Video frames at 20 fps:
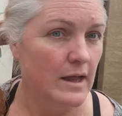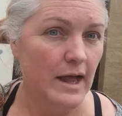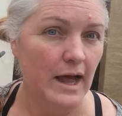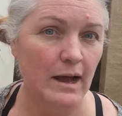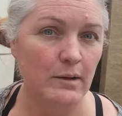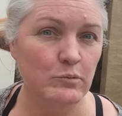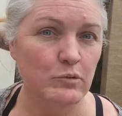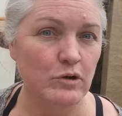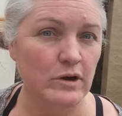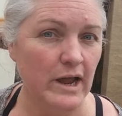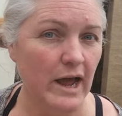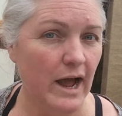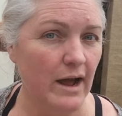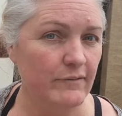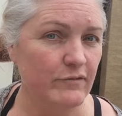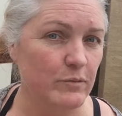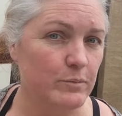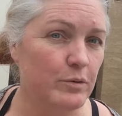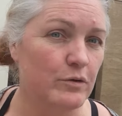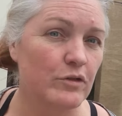I'm going to
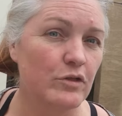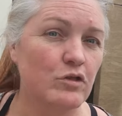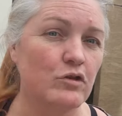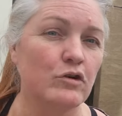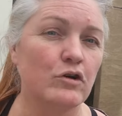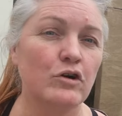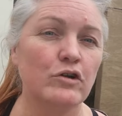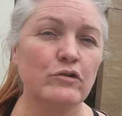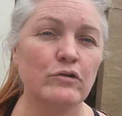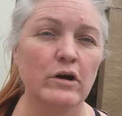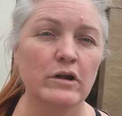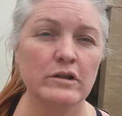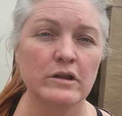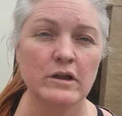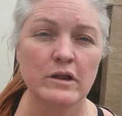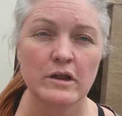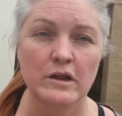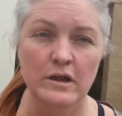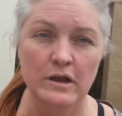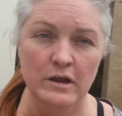have to put the toner on
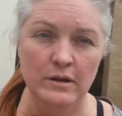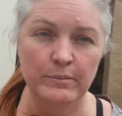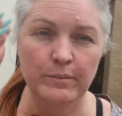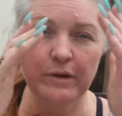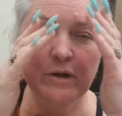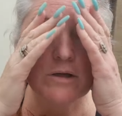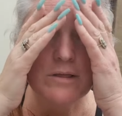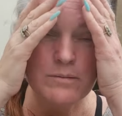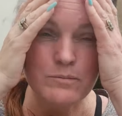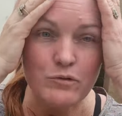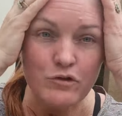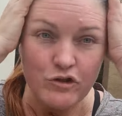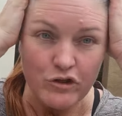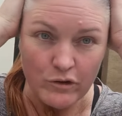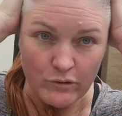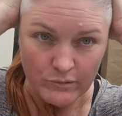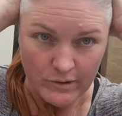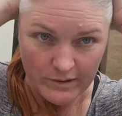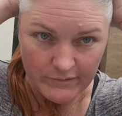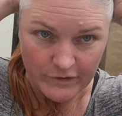because I'm
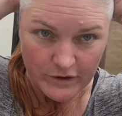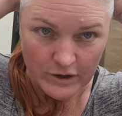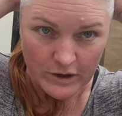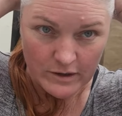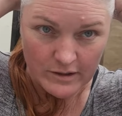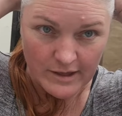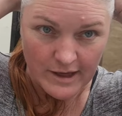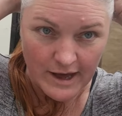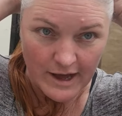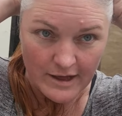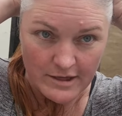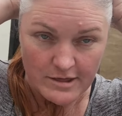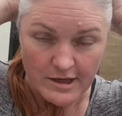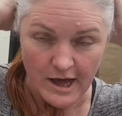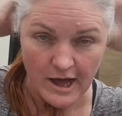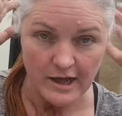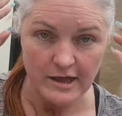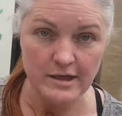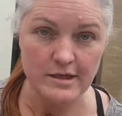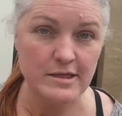sure I've heard Guy
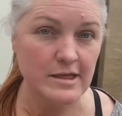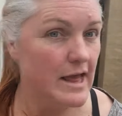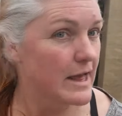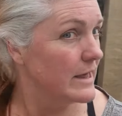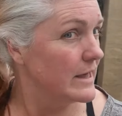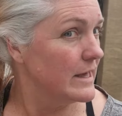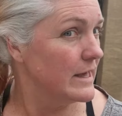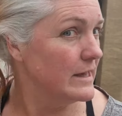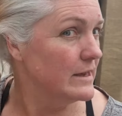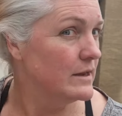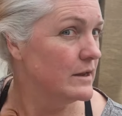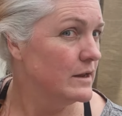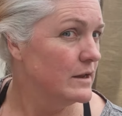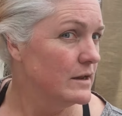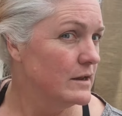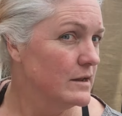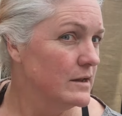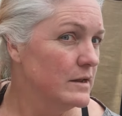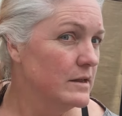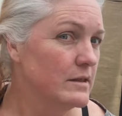Tang saying
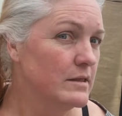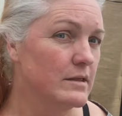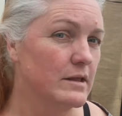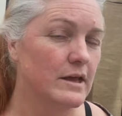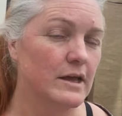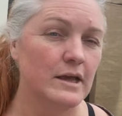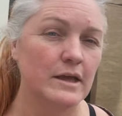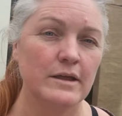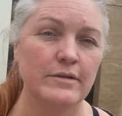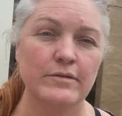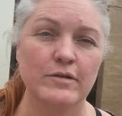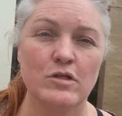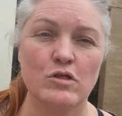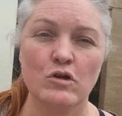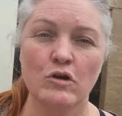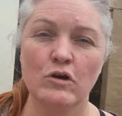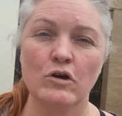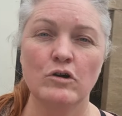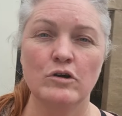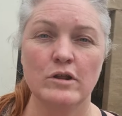the, the
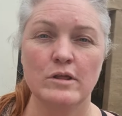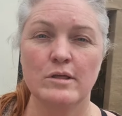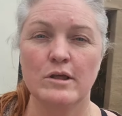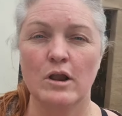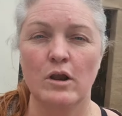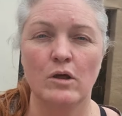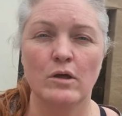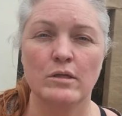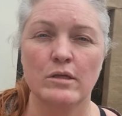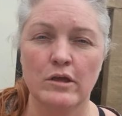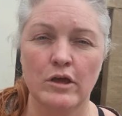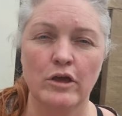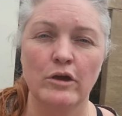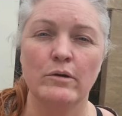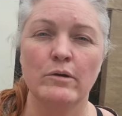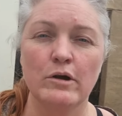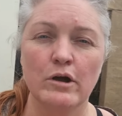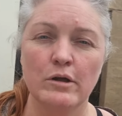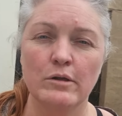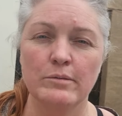toners close the
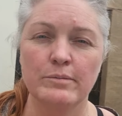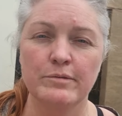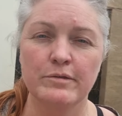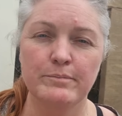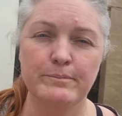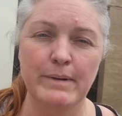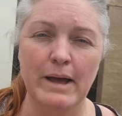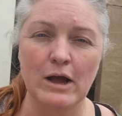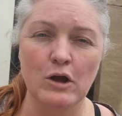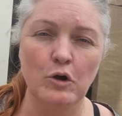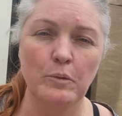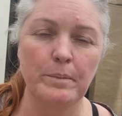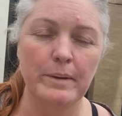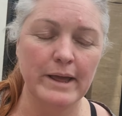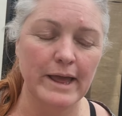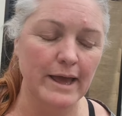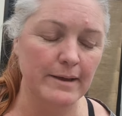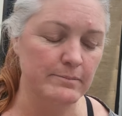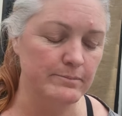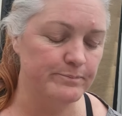cuticles back up
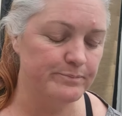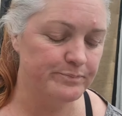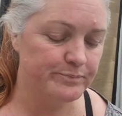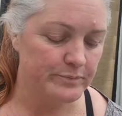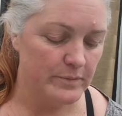again.